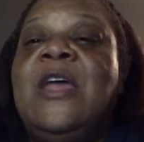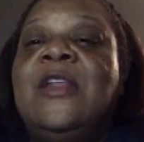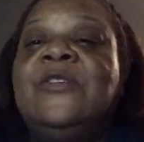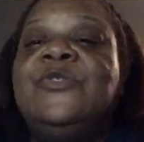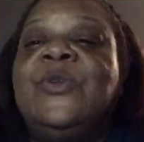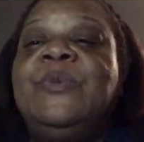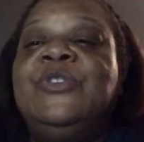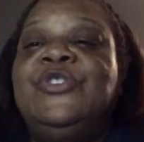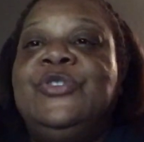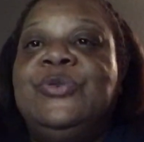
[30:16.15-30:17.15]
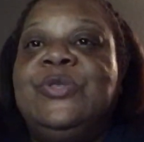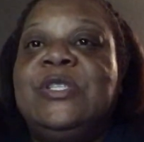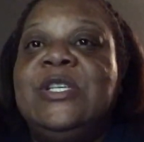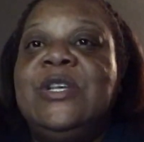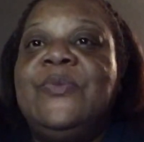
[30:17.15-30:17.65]
and it's going to be
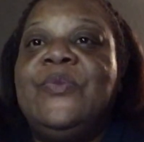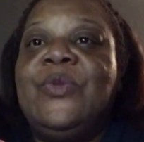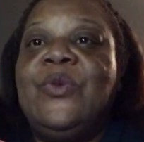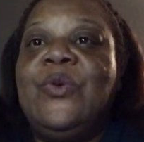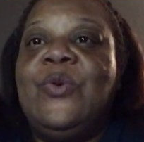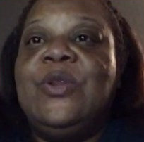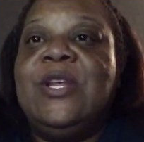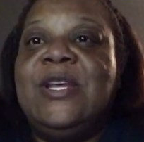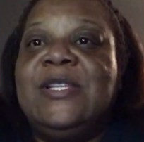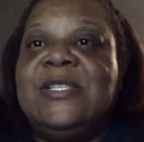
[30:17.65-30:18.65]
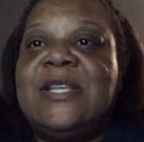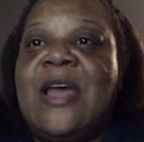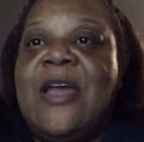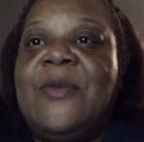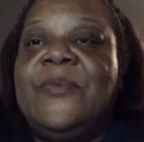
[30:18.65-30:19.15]
juicy on the
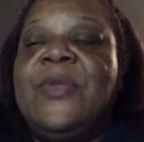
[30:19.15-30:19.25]
inside.